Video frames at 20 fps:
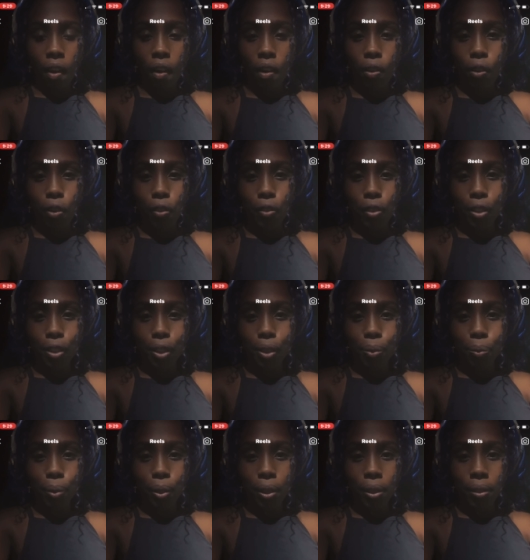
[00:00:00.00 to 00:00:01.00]
all over
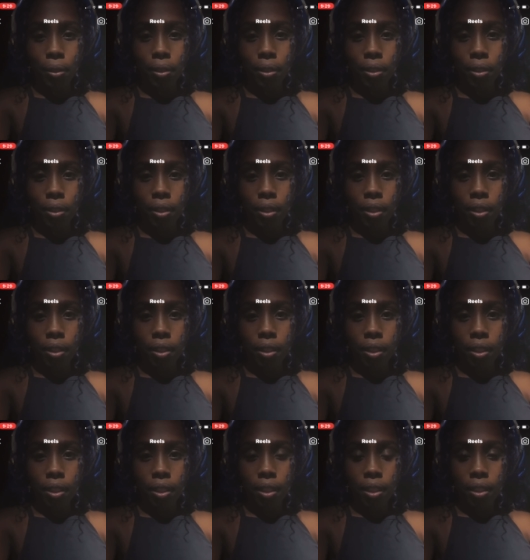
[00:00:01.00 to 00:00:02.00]
this world
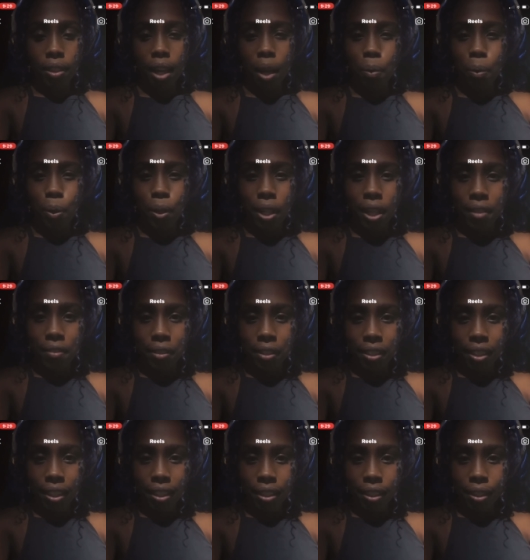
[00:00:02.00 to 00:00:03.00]
that will
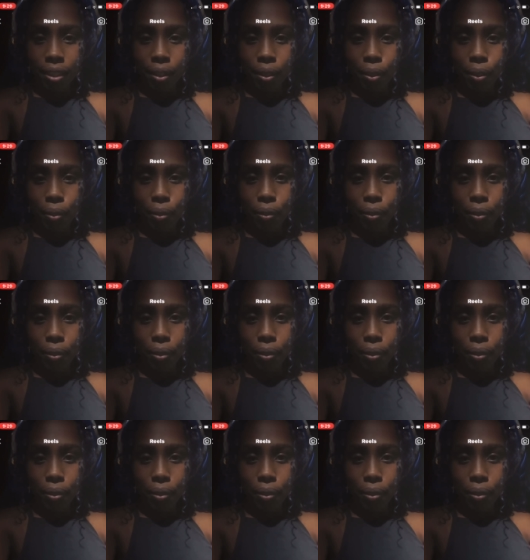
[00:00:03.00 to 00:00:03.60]
never let it go.